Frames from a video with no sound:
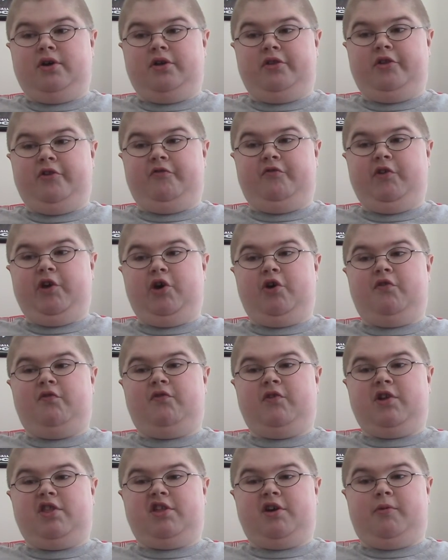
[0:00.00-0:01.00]
the feel
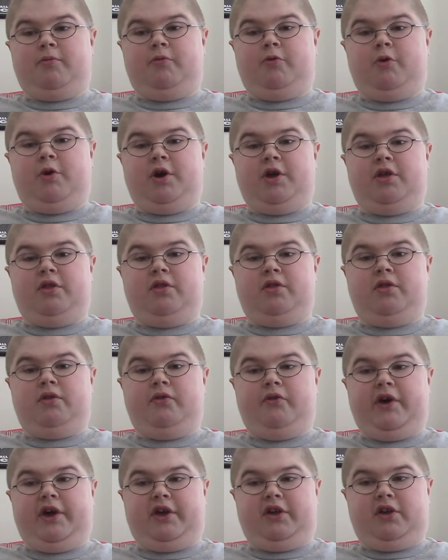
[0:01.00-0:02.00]
for someone
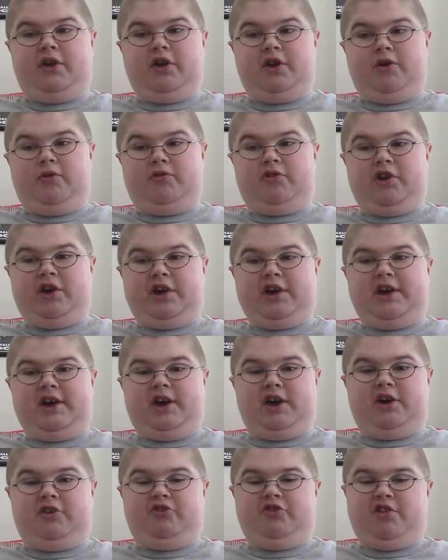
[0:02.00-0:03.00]

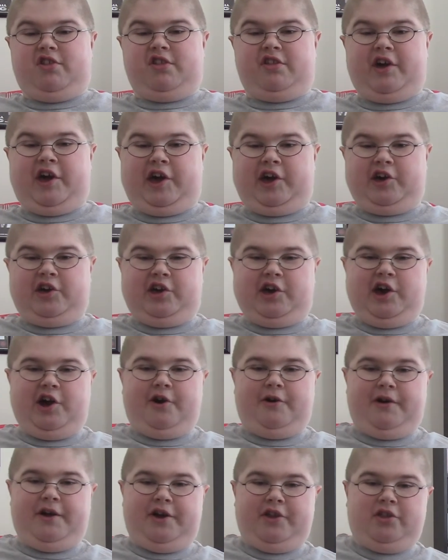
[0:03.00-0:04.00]
decaying just like
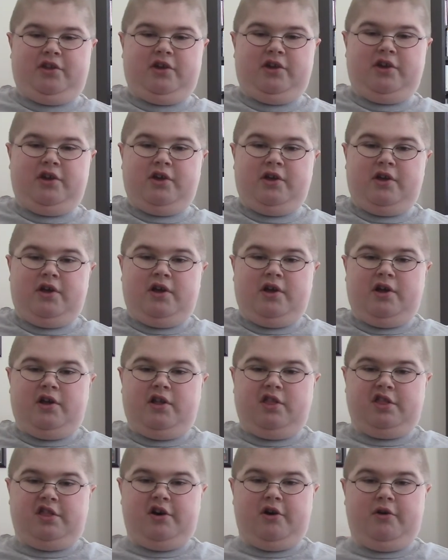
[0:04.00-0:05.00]
carrion.
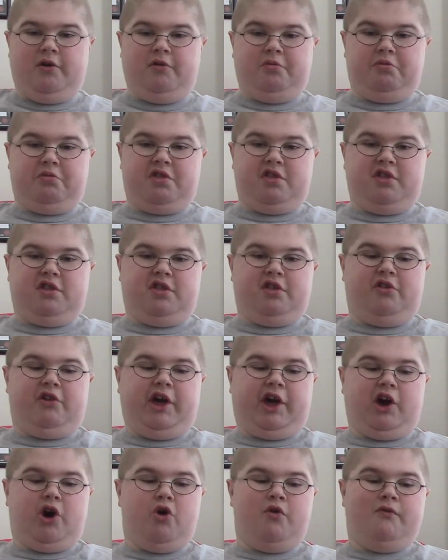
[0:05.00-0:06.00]
So
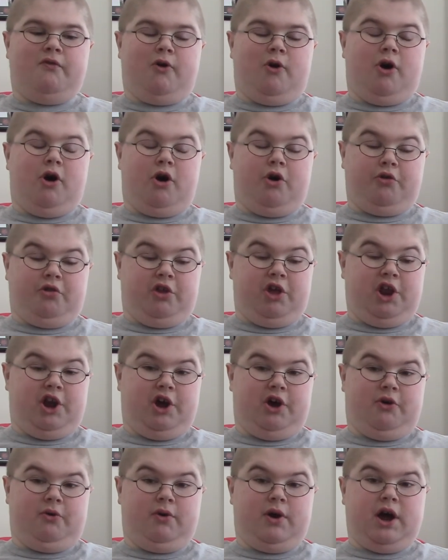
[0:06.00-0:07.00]
overall,
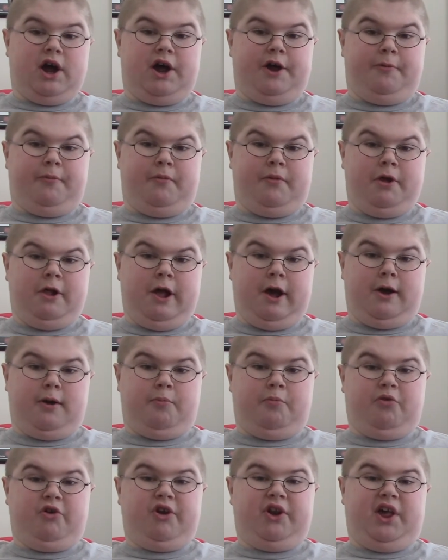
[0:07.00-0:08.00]

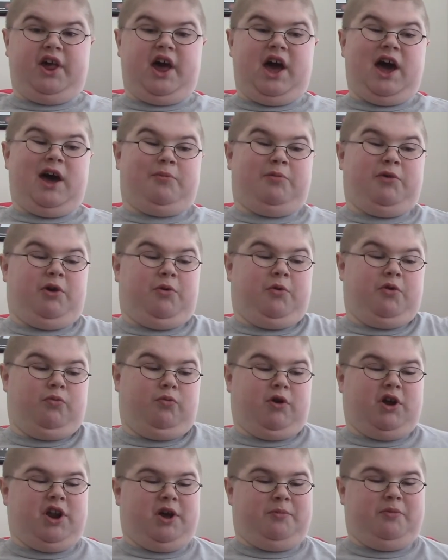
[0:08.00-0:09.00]
I'm pretty happy with
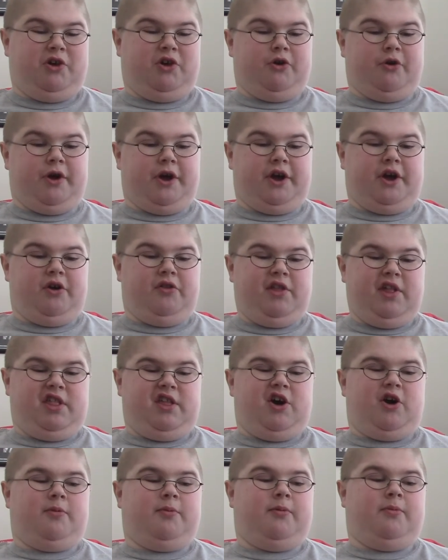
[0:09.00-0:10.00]
what I'm hearing on this
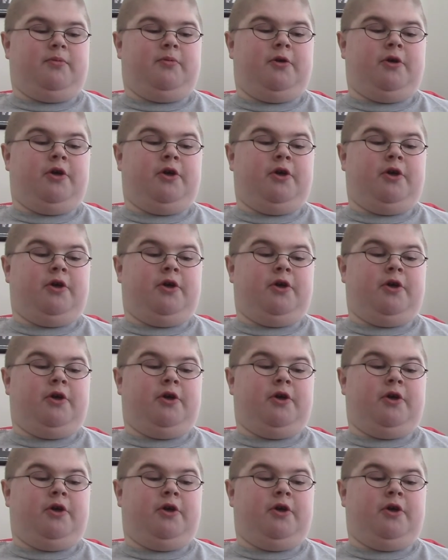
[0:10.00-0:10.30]
album.